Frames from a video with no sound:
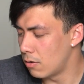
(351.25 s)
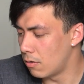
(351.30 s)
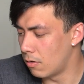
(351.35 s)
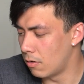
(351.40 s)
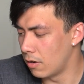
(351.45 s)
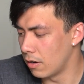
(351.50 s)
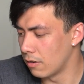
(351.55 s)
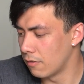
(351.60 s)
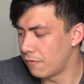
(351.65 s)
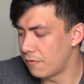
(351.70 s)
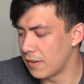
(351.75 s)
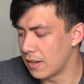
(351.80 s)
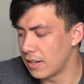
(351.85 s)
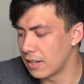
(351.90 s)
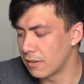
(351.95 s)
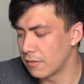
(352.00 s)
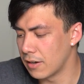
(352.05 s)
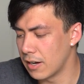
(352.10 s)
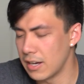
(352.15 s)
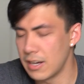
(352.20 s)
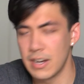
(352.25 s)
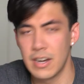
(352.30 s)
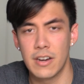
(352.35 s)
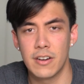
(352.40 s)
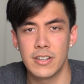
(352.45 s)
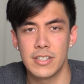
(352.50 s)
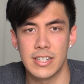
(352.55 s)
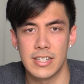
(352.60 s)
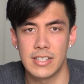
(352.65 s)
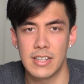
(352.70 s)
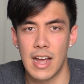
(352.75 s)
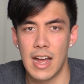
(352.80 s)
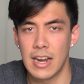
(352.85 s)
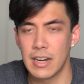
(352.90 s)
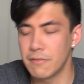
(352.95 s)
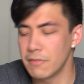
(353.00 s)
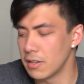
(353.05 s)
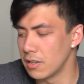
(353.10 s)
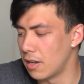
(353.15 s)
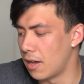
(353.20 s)
on failing radiators is
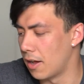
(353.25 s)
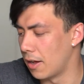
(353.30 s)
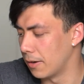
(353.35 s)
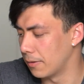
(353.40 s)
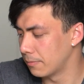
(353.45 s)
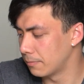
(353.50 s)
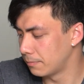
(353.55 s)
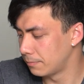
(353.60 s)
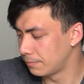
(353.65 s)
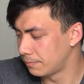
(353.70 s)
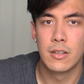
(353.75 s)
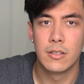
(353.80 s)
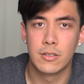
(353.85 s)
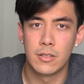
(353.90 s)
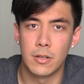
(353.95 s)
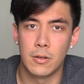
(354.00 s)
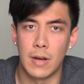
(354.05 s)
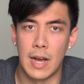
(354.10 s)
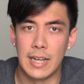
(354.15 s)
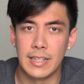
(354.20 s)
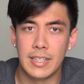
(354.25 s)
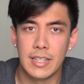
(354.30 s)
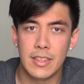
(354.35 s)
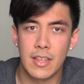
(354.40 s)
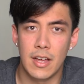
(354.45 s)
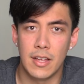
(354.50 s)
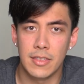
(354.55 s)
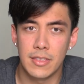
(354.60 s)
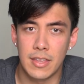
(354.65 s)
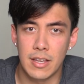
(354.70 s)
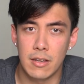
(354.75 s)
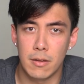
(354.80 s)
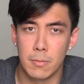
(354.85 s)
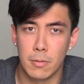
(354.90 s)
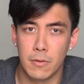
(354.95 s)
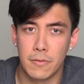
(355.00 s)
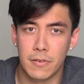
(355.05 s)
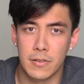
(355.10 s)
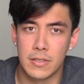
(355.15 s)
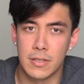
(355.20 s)
kind of a lot. So I did the
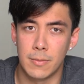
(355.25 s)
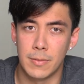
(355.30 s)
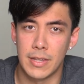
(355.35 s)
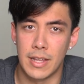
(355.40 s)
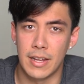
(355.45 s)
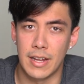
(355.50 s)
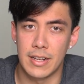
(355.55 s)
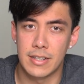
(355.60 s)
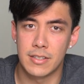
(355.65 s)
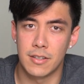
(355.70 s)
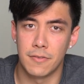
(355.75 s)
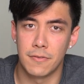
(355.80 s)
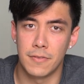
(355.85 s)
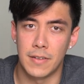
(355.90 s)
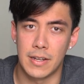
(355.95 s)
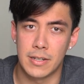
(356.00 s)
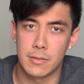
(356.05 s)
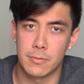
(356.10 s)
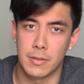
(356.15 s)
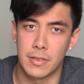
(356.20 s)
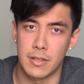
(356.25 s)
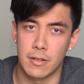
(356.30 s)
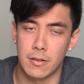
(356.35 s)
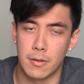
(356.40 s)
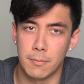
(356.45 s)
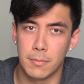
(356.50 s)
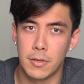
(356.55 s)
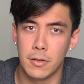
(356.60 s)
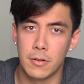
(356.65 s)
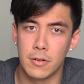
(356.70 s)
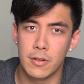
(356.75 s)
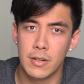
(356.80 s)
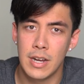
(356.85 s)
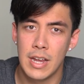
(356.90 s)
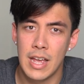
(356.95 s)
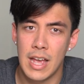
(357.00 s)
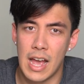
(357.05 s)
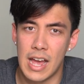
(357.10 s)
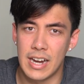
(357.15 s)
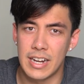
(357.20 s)
unthinkable for someone that likes to flex with their computer,
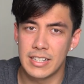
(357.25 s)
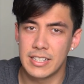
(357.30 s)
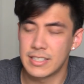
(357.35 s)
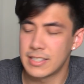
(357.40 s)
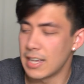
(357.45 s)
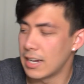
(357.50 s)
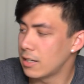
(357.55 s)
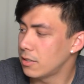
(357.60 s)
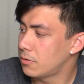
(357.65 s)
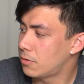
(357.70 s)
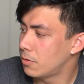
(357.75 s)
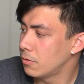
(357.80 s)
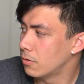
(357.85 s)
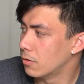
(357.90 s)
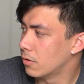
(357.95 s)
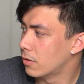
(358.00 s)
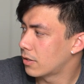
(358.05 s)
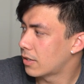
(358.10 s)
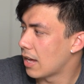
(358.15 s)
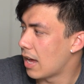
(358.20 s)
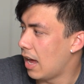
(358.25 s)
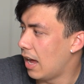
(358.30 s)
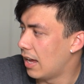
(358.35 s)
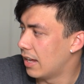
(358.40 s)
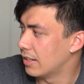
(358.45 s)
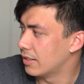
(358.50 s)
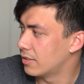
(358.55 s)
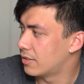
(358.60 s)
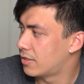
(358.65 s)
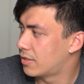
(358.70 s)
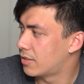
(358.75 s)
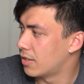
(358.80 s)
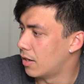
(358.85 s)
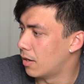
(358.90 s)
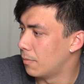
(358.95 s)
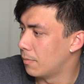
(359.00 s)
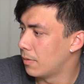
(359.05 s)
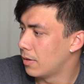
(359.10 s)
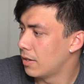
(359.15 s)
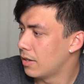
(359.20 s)
and I decided to look at
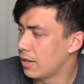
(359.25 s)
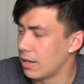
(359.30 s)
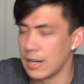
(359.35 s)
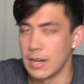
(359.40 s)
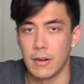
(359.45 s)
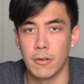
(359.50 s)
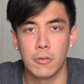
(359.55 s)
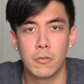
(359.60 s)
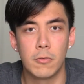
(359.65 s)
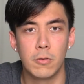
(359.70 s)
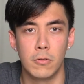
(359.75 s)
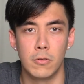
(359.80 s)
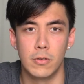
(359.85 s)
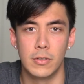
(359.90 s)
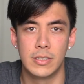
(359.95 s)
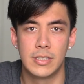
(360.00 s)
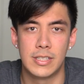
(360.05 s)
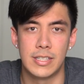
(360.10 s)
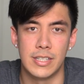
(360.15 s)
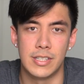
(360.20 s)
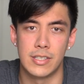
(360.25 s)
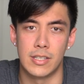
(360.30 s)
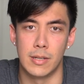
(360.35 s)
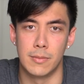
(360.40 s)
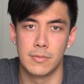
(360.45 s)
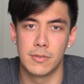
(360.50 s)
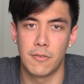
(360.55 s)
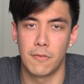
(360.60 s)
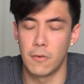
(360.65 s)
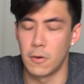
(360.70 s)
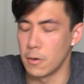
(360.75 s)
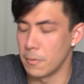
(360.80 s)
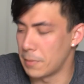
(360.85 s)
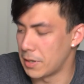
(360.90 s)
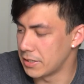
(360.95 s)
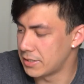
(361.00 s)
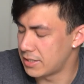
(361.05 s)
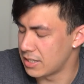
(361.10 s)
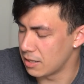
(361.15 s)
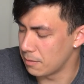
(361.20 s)
some air-cooled systems for
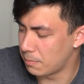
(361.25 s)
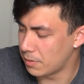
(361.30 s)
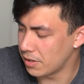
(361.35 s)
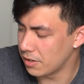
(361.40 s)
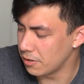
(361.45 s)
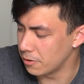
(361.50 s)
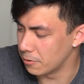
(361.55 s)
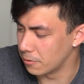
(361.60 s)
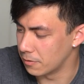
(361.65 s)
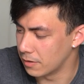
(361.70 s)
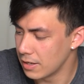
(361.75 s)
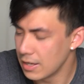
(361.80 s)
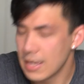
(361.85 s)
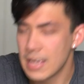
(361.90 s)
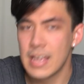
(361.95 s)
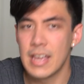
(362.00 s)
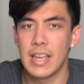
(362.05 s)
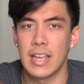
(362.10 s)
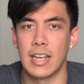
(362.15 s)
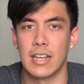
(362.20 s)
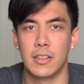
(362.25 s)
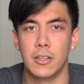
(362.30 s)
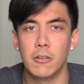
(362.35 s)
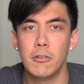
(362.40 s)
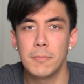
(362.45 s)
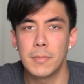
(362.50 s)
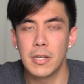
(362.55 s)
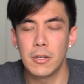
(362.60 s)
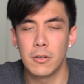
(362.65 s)
my CPU. And lo and